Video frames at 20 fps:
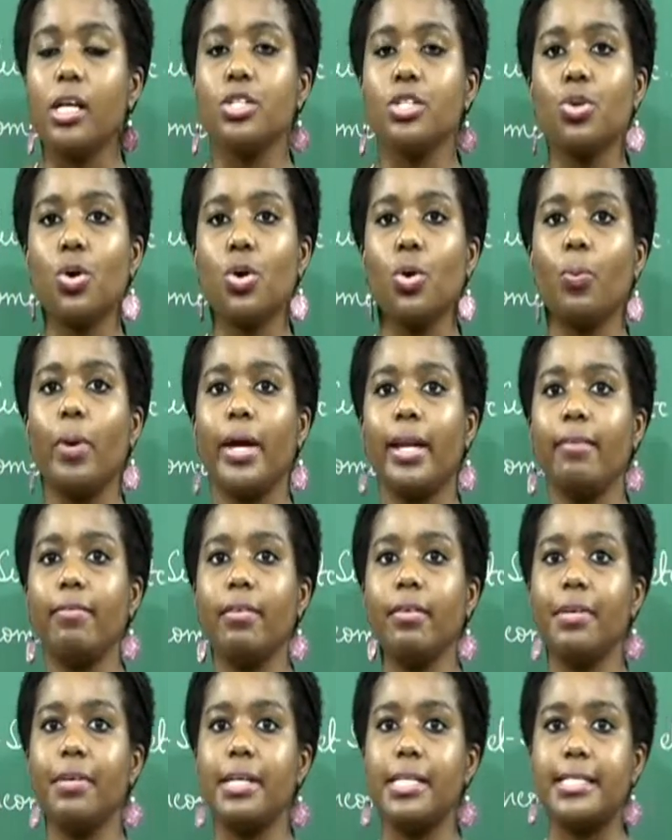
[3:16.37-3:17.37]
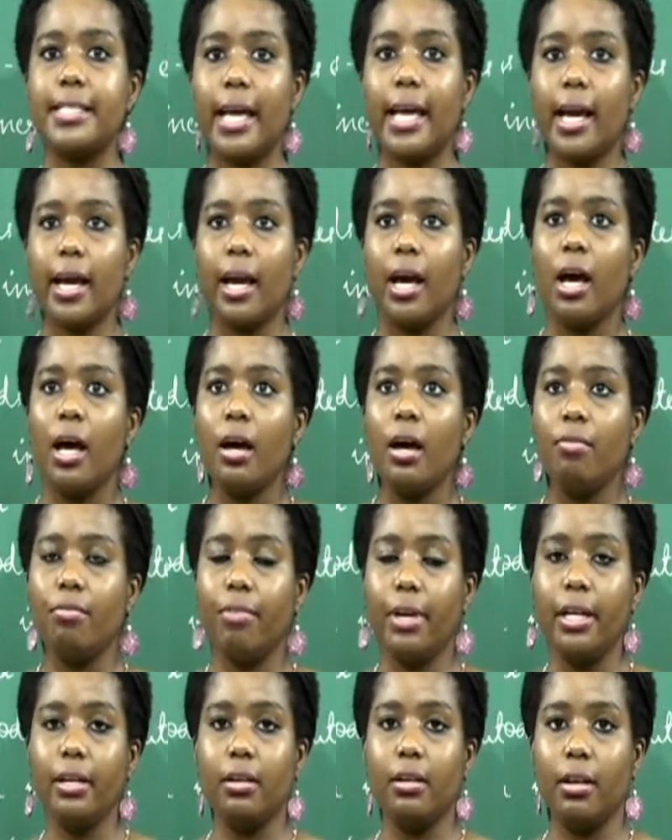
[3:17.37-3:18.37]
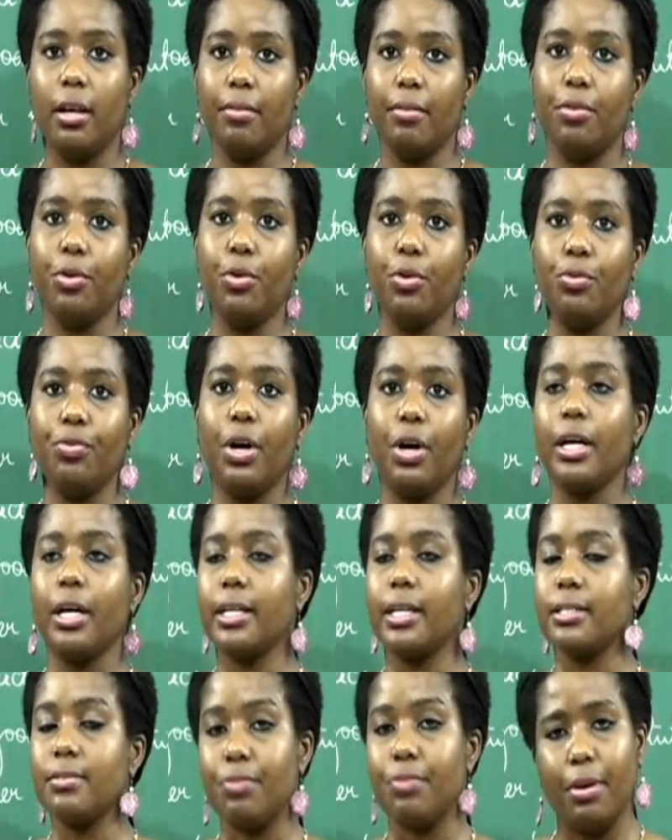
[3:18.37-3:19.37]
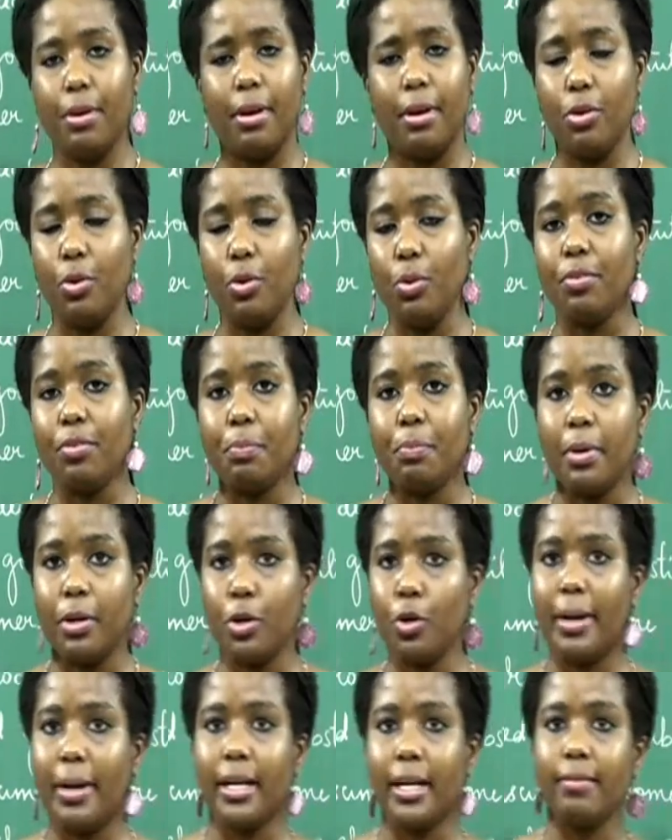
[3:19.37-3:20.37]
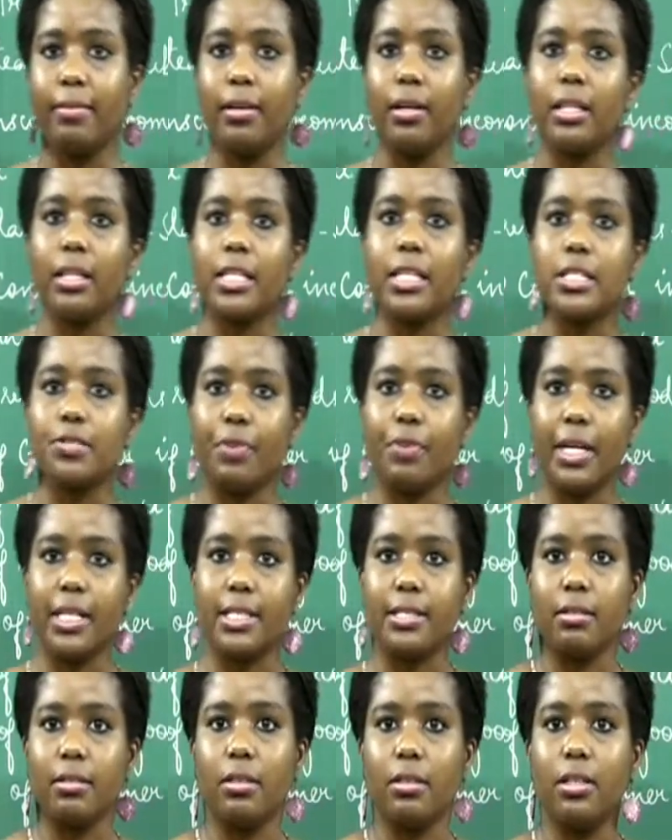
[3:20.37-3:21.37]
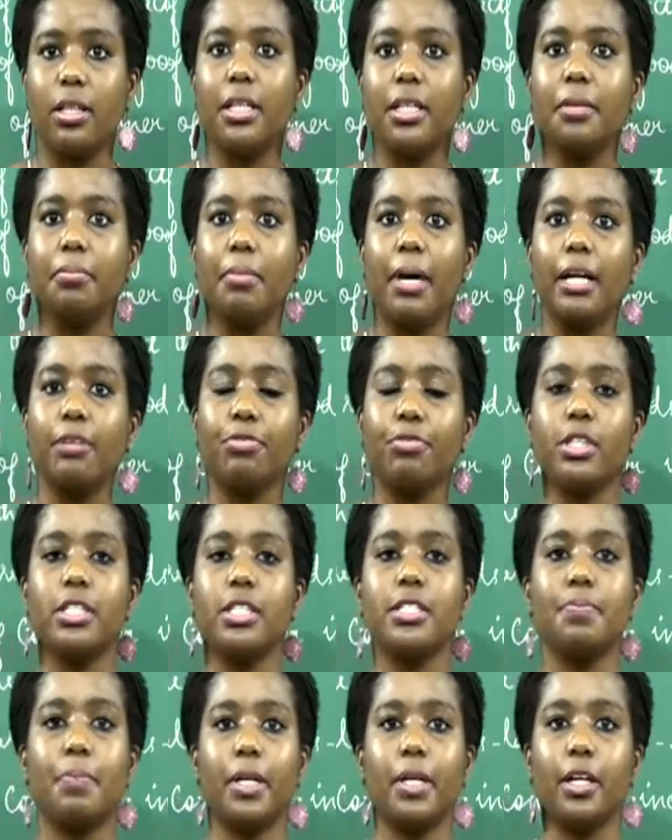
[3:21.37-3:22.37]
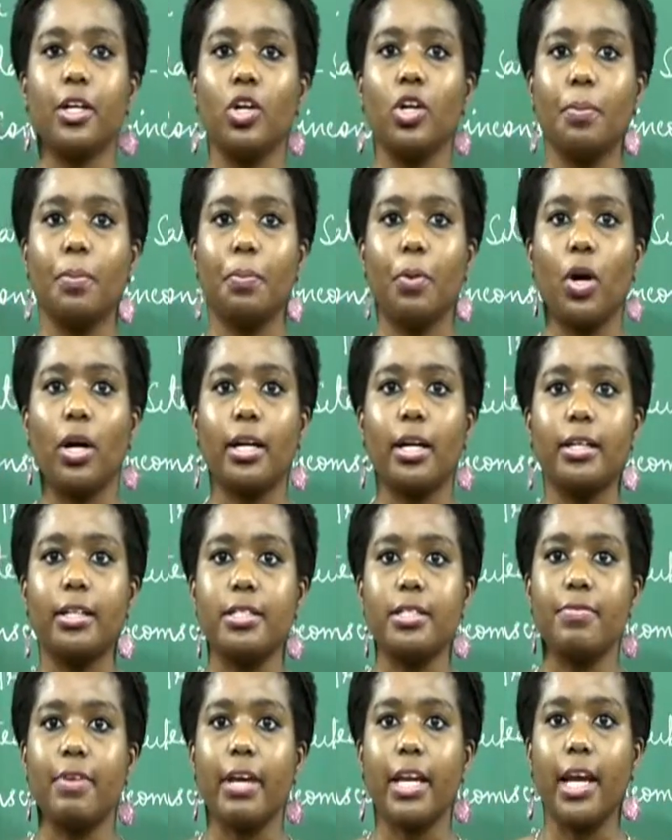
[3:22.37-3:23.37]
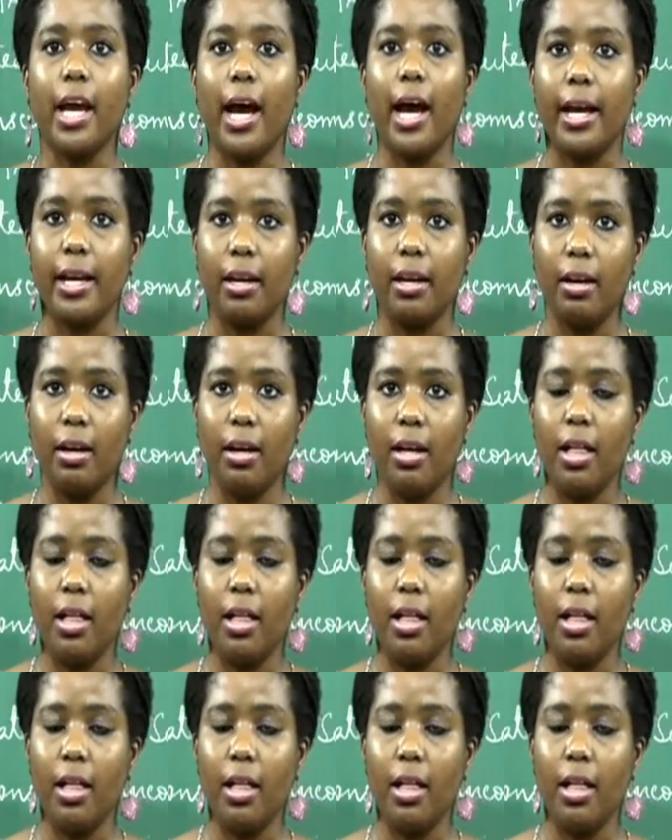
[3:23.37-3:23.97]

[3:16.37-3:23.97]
So whenever we say, if you've heard us, you might have heard this phrase, the demand for this particular product is very high.